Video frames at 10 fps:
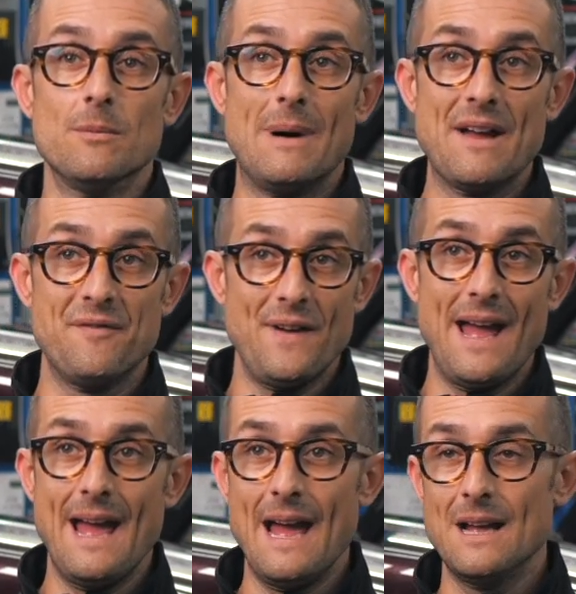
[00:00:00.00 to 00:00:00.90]
my
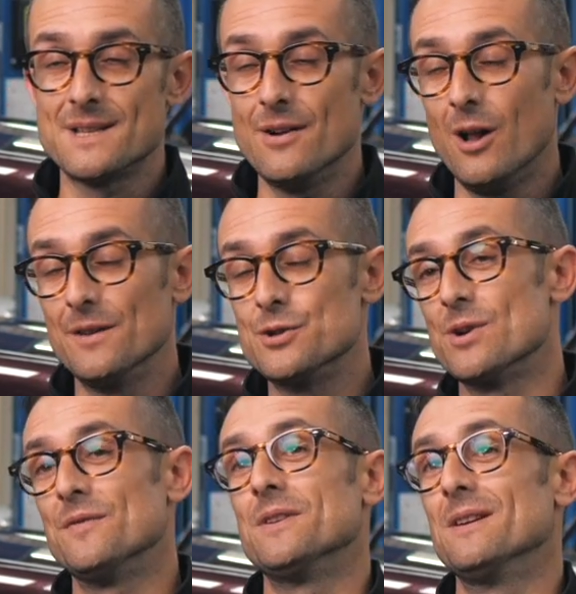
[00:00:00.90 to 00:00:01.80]
fans and all the
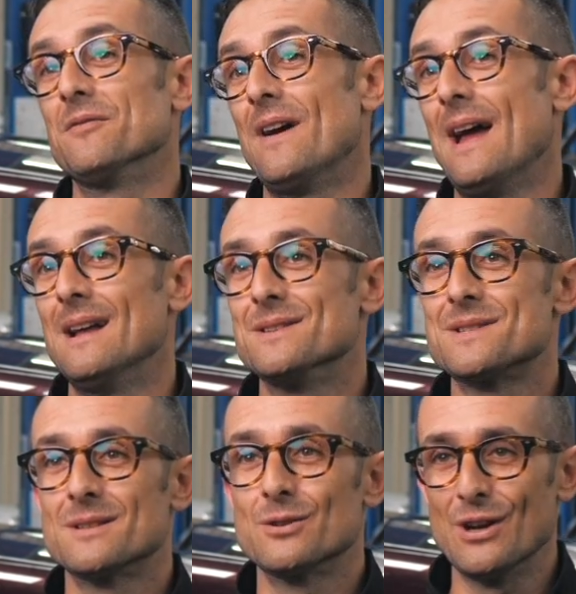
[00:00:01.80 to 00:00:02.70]
drifting
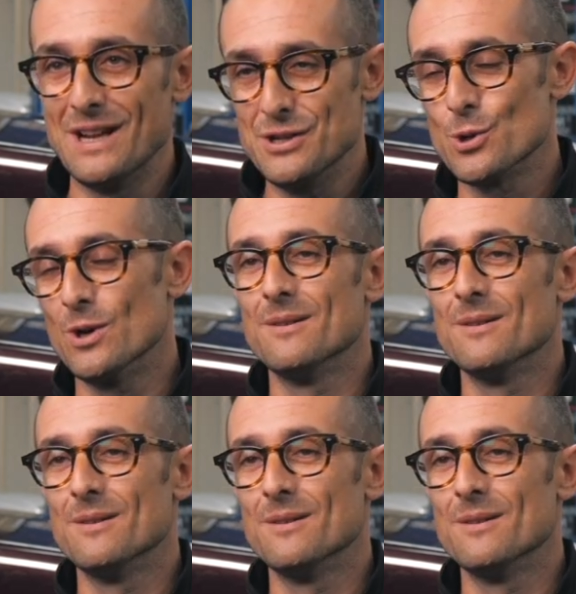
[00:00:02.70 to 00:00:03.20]
fans can enjoy.